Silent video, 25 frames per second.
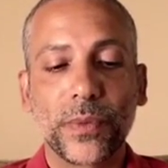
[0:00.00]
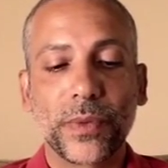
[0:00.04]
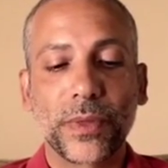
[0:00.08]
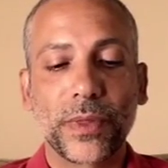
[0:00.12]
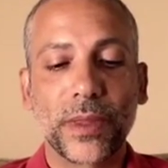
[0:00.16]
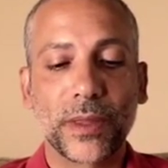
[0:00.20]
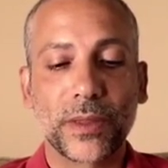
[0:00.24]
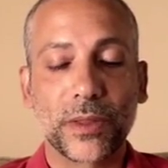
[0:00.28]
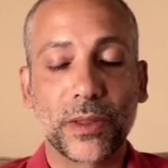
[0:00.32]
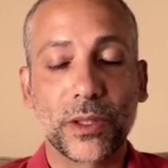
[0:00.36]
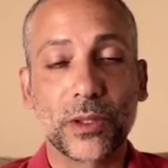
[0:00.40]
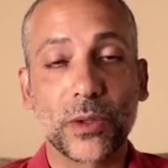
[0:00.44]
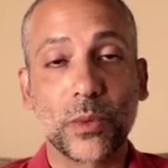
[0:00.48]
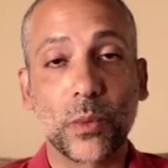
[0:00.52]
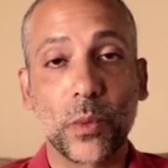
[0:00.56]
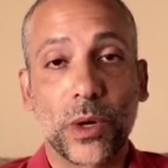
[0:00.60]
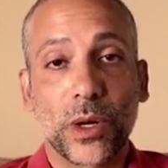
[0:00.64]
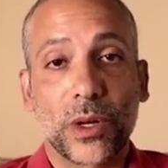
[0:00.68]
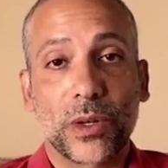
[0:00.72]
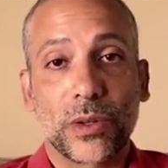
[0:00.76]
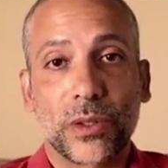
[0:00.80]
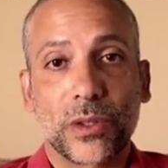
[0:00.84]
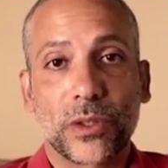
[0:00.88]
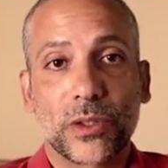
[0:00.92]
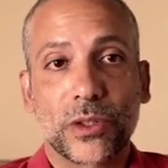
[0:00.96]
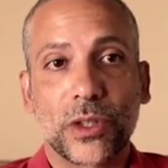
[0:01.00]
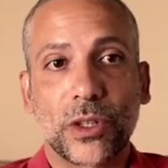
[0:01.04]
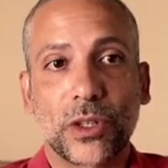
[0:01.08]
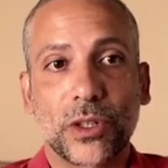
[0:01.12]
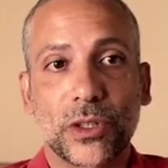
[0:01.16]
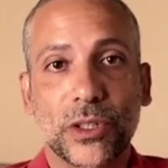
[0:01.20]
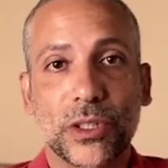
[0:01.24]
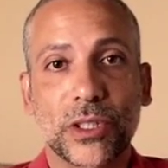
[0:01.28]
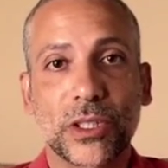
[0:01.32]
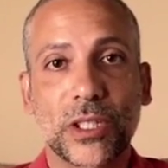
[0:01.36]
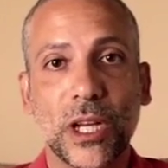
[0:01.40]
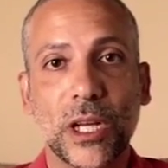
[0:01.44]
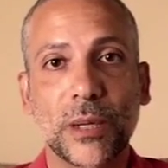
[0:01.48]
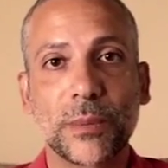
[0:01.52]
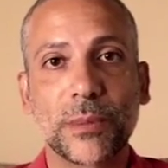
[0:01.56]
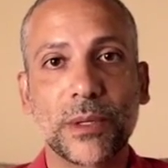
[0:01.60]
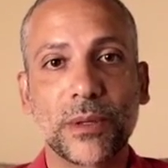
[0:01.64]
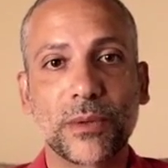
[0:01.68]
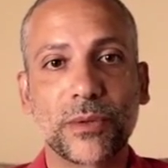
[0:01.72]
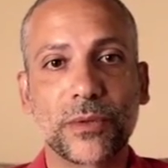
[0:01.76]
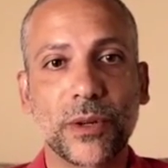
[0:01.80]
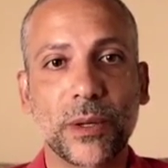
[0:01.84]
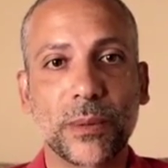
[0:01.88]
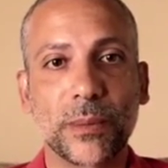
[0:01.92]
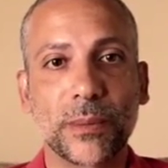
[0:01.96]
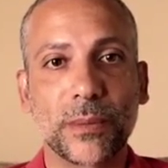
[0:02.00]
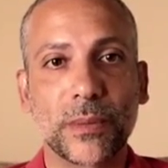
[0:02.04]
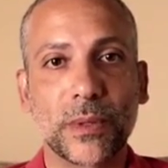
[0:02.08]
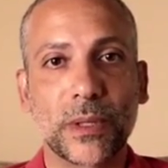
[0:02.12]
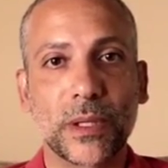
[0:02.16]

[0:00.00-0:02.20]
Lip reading: that where the charge is coming from,